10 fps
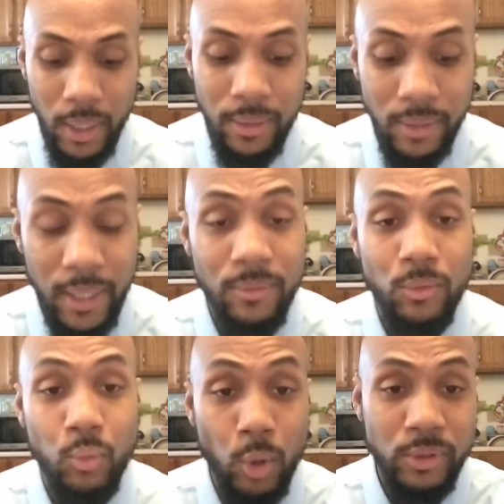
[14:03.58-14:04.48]

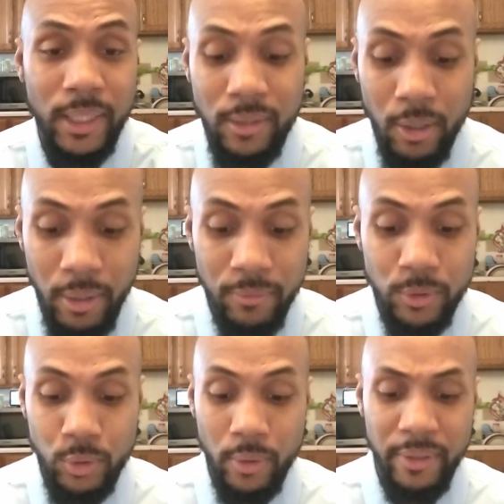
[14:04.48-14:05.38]
and rotate their
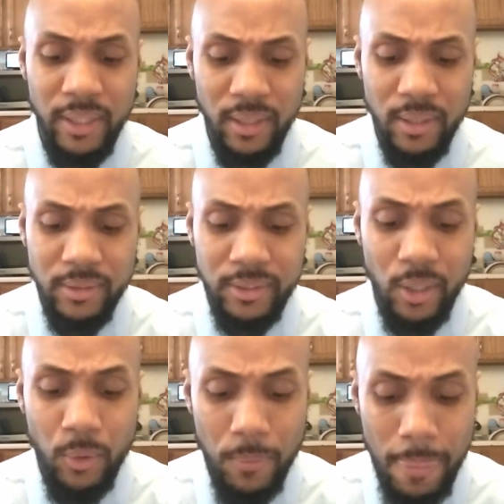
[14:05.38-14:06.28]
inventory.
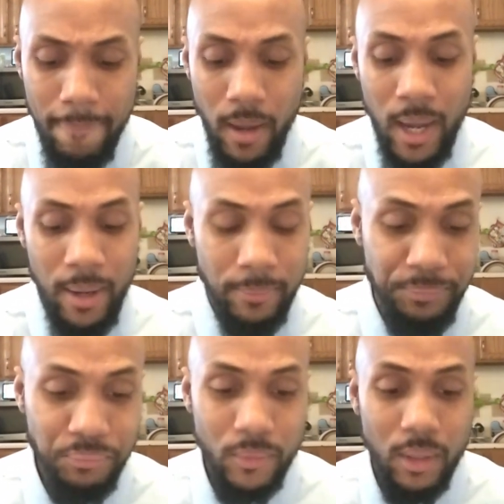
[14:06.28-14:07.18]
So
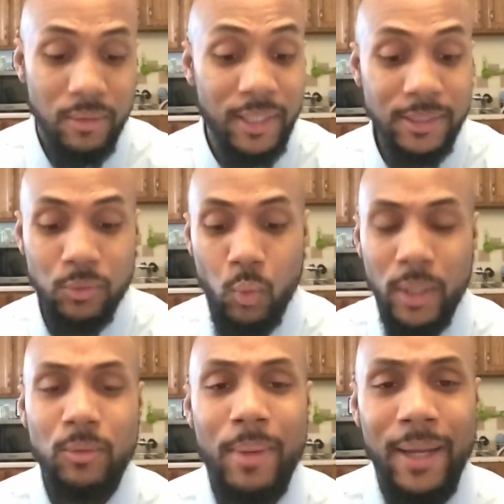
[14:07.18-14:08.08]
this
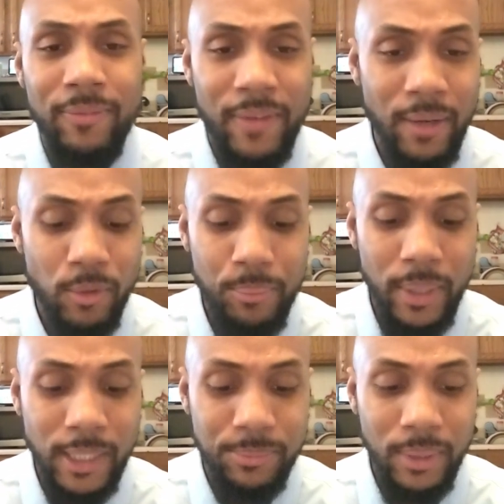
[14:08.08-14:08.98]
one of my favorite
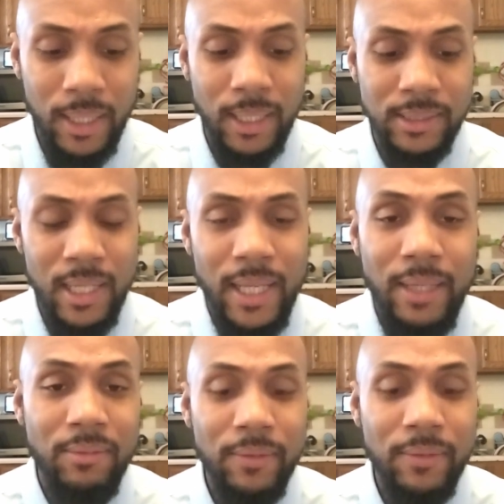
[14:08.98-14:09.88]
picks, because
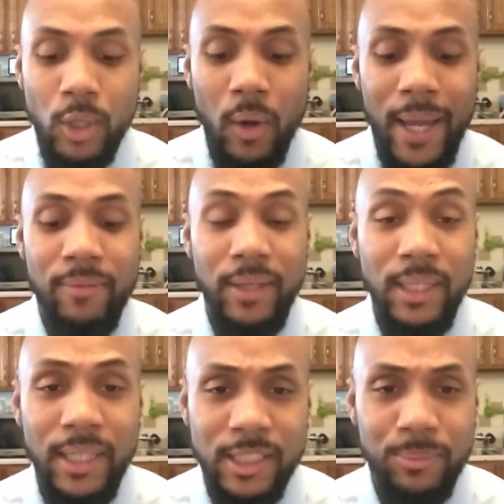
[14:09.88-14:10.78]
even if you don't have
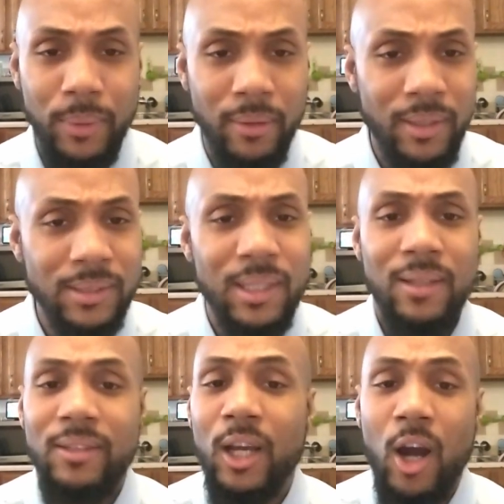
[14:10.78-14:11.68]
any experience,
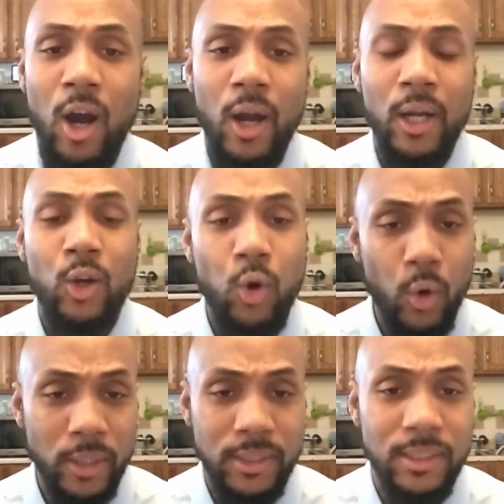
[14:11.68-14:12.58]
there are
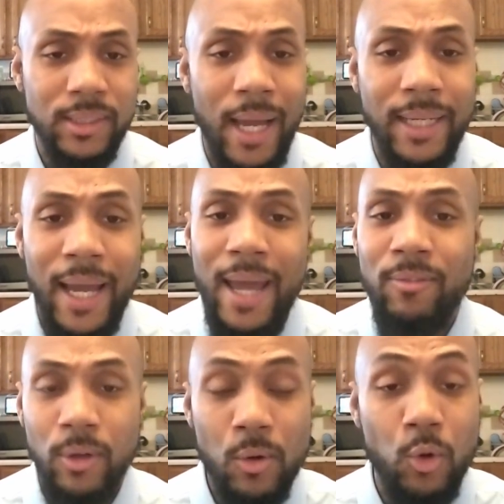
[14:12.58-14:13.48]
courses, and I
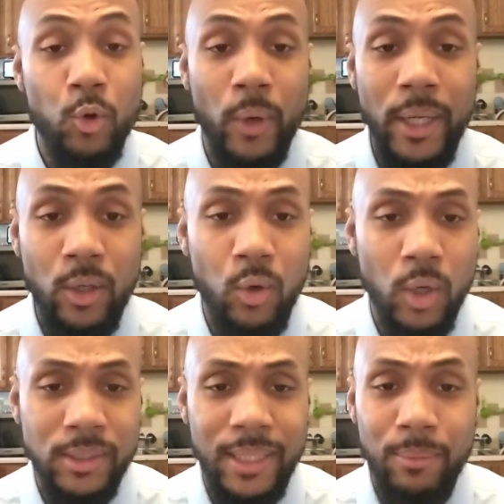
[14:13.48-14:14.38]
have a great
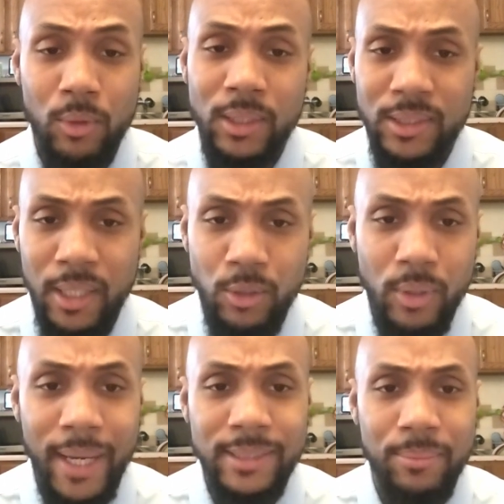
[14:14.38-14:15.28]
course that I'm going to tell you
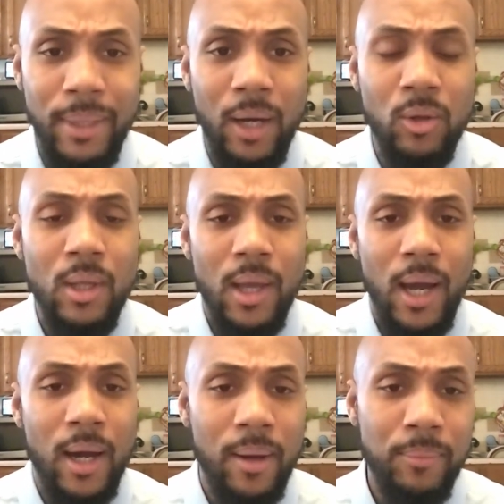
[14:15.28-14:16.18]
guys about.
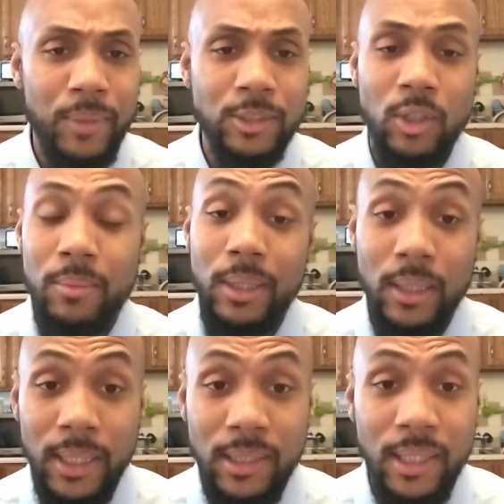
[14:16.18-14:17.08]
That's going to be
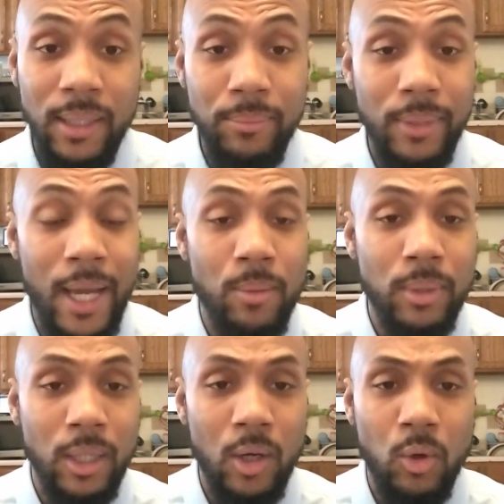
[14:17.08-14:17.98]
linked in down
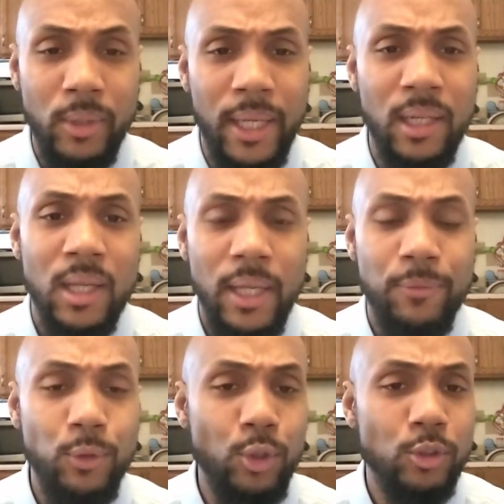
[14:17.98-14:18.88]
below, that
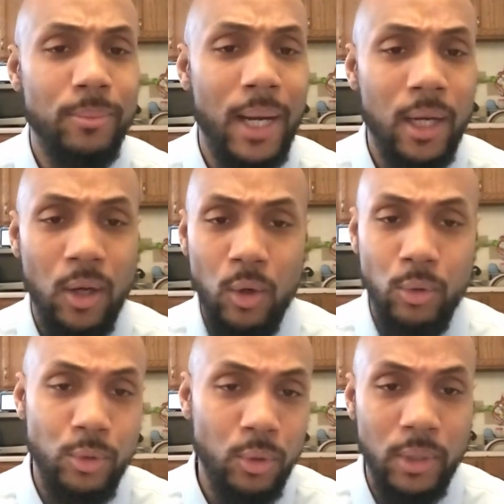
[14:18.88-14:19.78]
if you use my
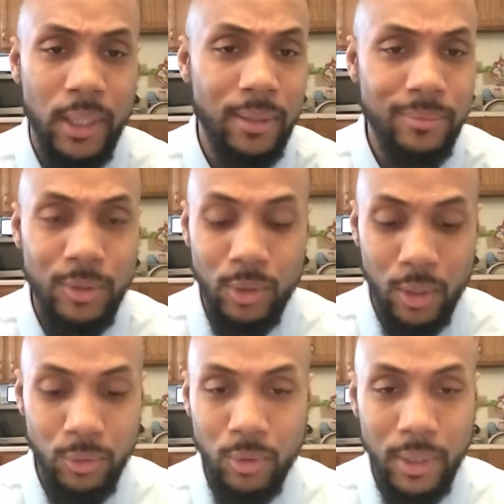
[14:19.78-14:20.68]
code, you'll get
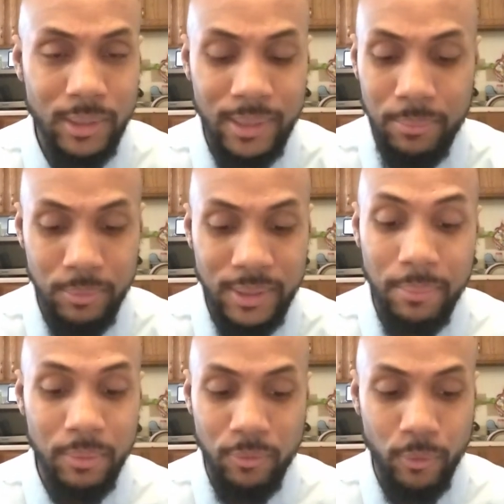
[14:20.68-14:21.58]

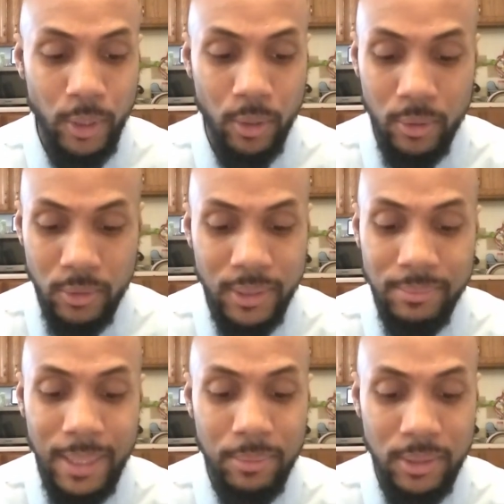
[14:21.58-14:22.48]
something free or some
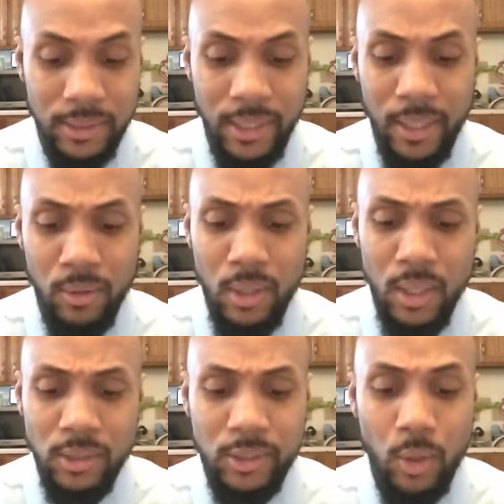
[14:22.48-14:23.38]
type of discount.
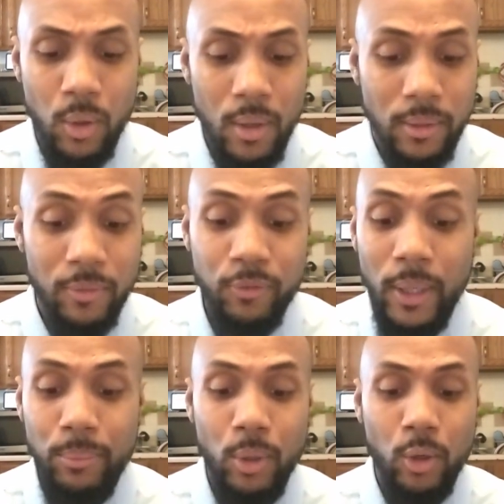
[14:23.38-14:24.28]
So the
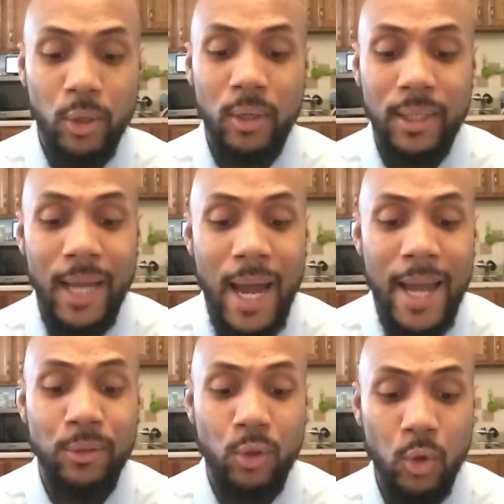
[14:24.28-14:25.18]
freight broker
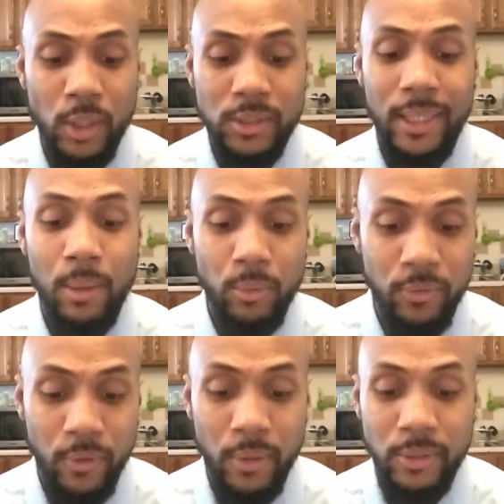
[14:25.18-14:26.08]
guide and course that I'm
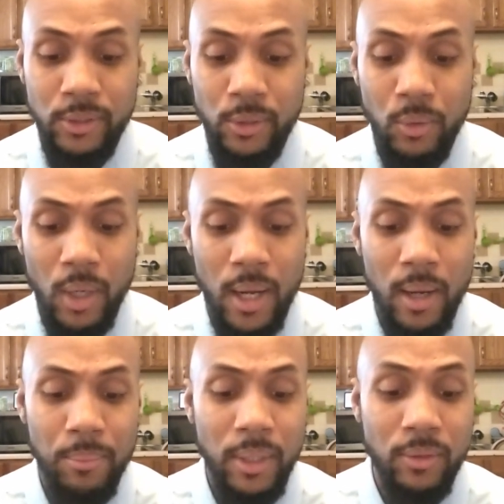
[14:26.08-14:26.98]
referring to
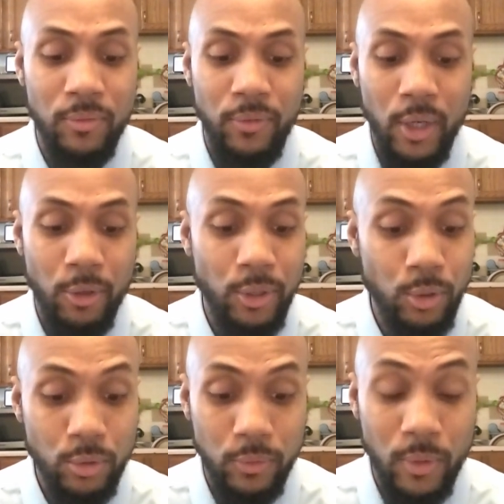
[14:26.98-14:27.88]
is very
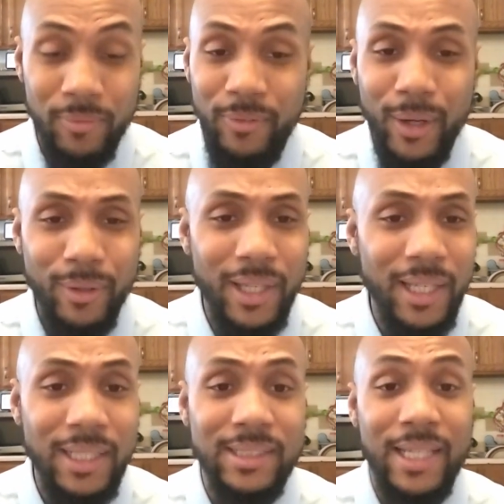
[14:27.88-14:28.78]
useful and very
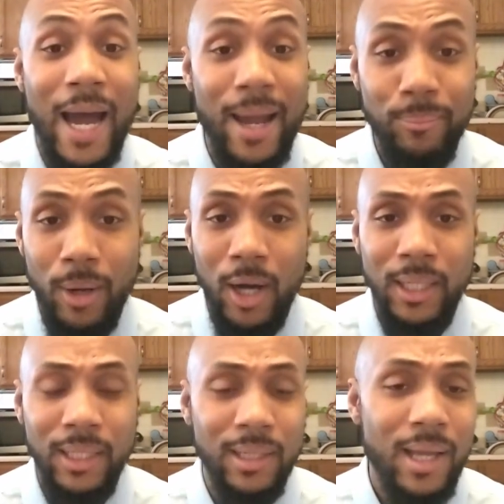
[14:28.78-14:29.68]
easy. I bought
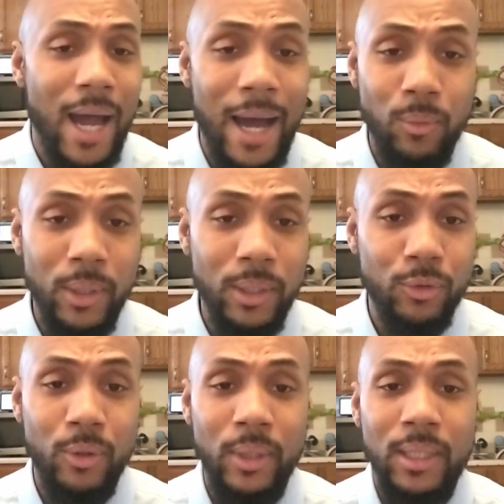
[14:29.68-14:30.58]
it, I went
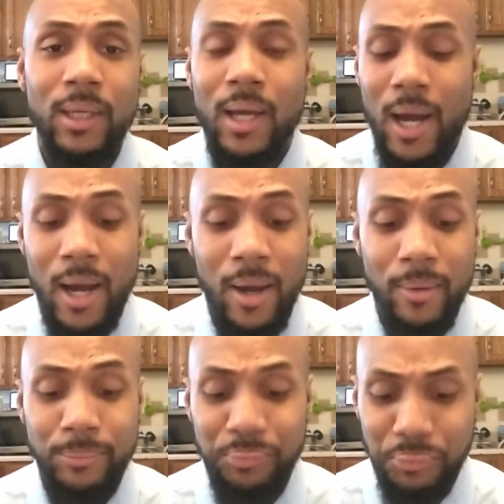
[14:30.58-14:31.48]
through it,
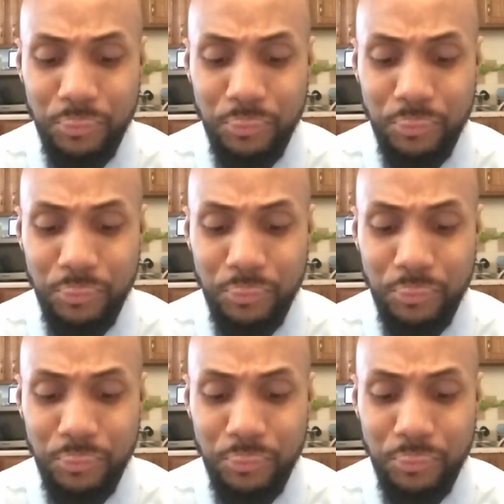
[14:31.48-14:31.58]
and